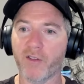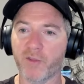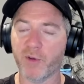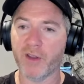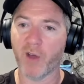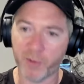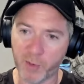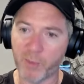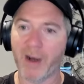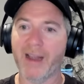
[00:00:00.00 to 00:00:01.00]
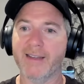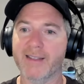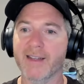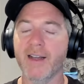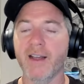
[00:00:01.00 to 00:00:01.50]
to put in the optimal
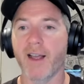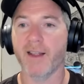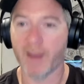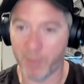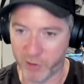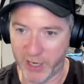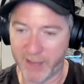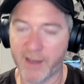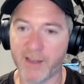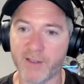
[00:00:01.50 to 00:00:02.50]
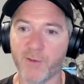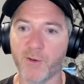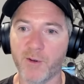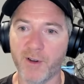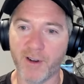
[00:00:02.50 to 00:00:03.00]
place and double check things
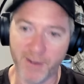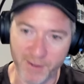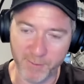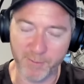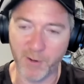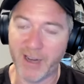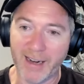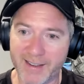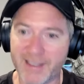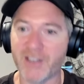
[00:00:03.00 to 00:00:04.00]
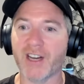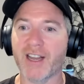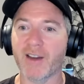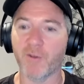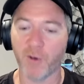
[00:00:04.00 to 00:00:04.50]
for, redundancy
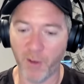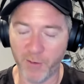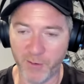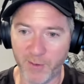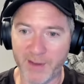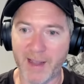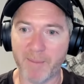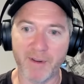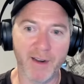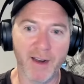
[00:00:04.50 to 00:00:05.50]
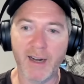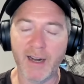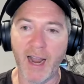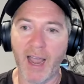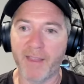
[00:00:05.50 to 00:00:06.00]
checking, and all of those sort of things happen.
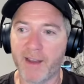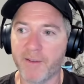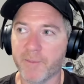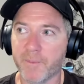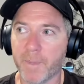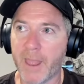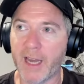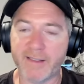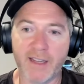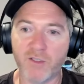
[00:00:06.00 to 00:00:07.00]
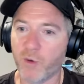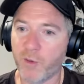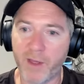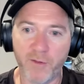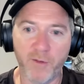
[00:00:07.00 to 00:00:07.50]
And then it extends all the
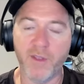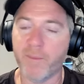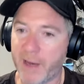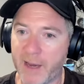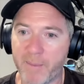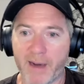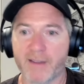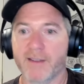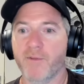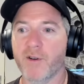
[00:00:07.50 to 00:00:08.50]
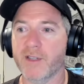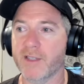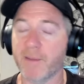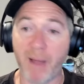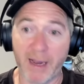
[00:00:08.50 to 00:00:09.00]
way through the picking process,
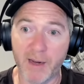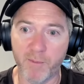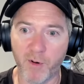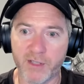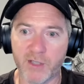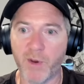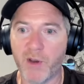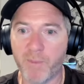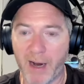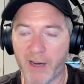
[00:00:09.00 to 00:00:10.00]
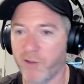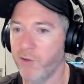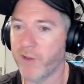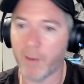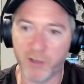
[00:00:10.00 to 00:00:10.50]
the packing process. When you pack it, do
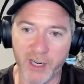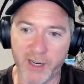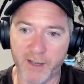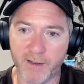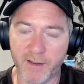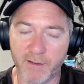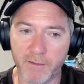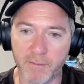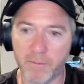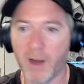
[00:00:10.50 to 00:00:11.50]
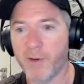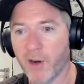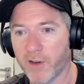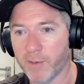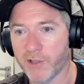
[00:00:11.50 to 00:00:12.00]
you double check it? Maybe you
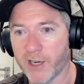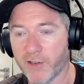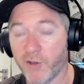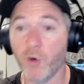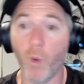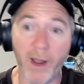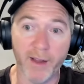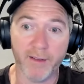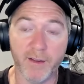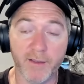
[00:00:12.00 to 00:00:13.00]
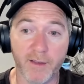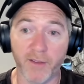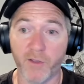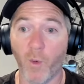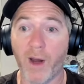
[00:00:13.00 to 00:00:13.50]
don't double check it. Do you weigh it?
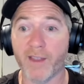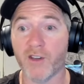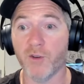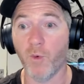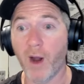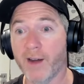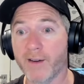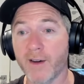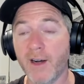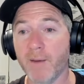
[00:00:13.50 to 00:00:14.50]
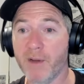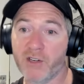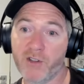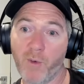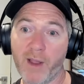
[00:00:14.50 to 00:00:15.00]
Does the weight that you weighed
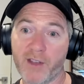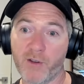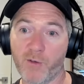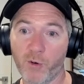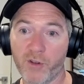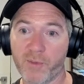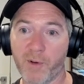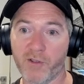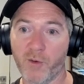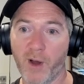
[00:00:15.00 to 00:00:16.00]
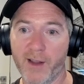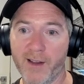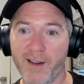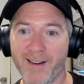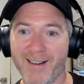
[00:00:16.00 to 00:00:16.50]
measure the weight that you thought it's supposed to weigh?
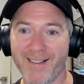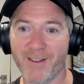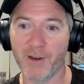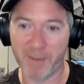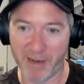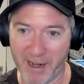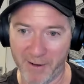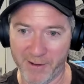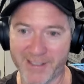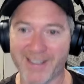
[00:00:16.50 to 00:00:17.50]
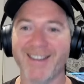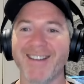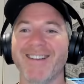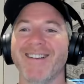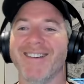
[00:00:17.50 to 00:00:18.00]
To eliminate errors.
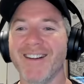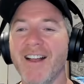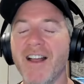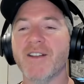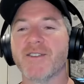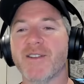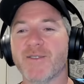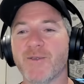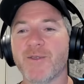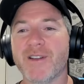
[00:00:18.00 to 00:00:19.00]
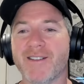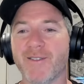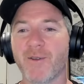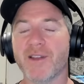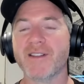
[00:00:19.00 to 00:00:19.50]
So there's all these
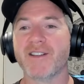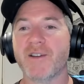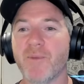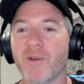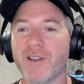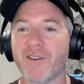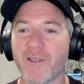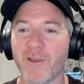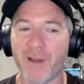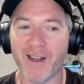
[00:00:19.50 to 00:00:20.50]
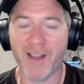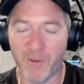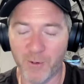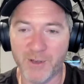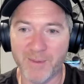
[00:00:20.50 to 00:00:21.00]
little things that you build in along the way and
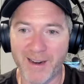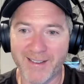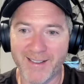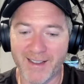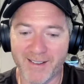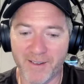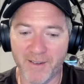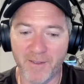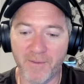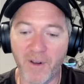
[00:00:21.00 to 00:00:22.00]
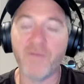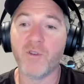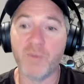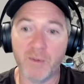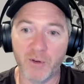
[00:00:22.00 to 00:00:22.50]
automate that very
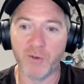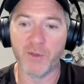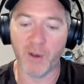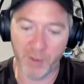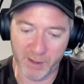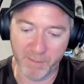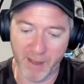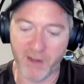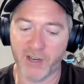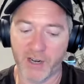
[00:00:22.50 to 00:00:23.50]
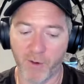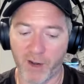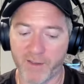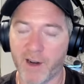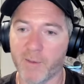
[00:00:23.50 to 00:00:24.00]
few people do, that we manage to get
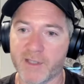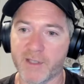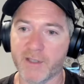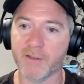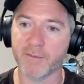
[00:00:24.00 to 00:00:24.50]
right in our business.